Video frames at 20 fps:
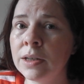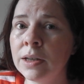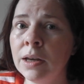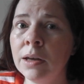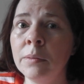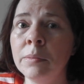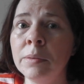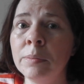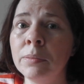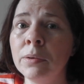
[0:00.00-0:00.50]

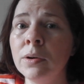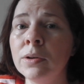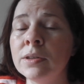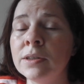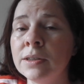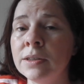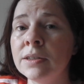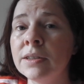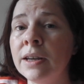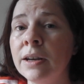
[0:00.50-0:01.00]
Kirby Bott
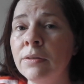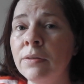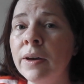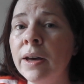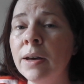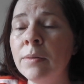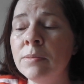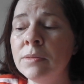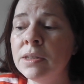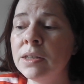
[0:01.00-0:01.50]
at
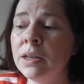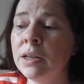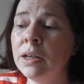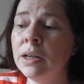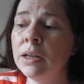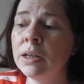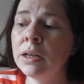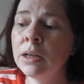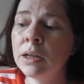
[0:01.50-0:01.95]
Southampton.